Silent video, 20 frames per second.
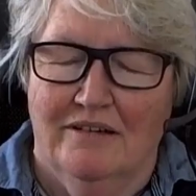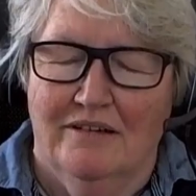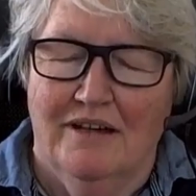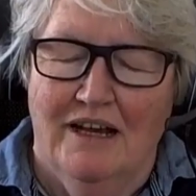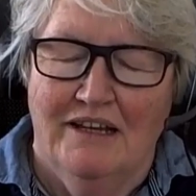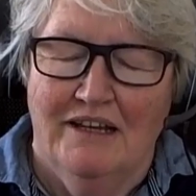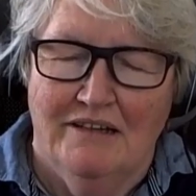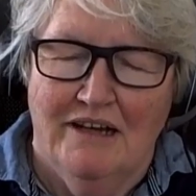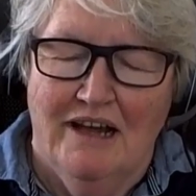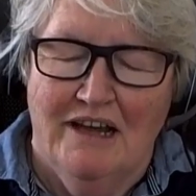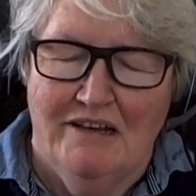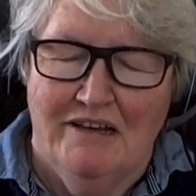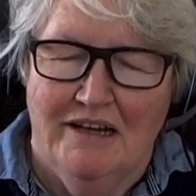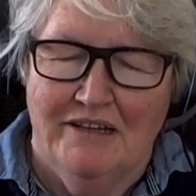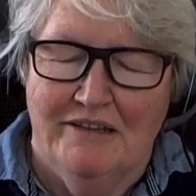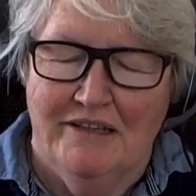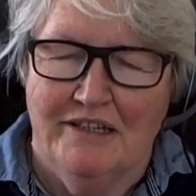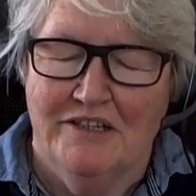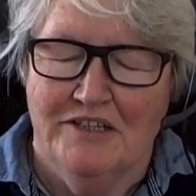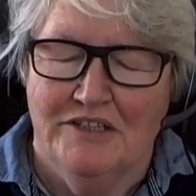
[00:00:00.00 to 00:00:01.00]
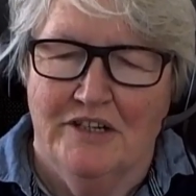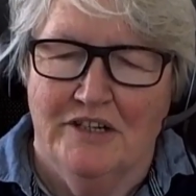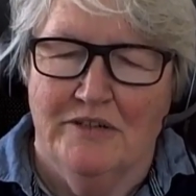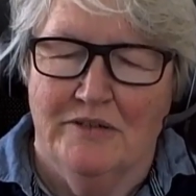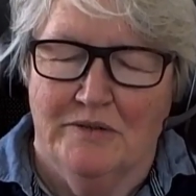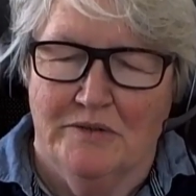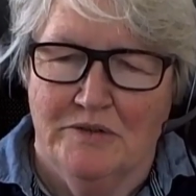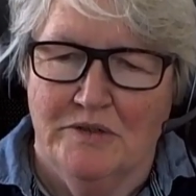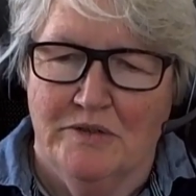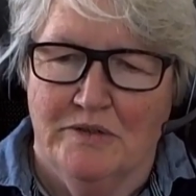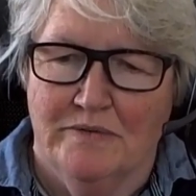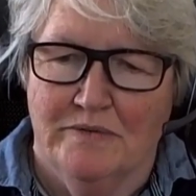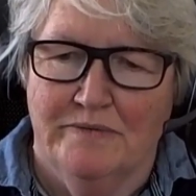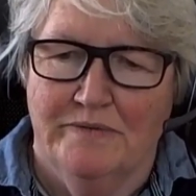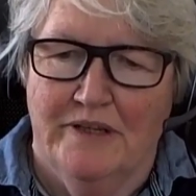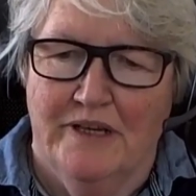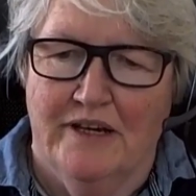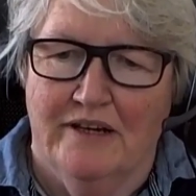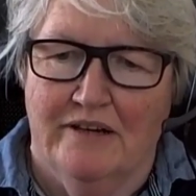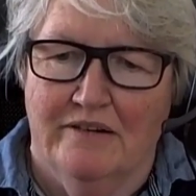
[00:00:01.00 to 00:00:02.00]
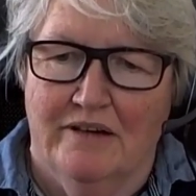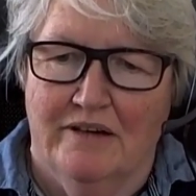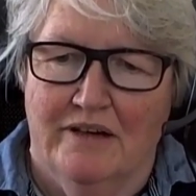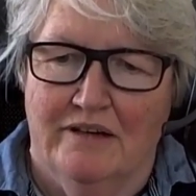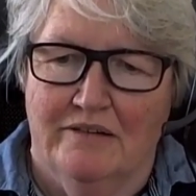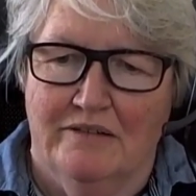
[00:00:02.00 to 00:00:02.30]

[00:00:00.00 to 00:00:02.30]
I think so. Sort of, yeah.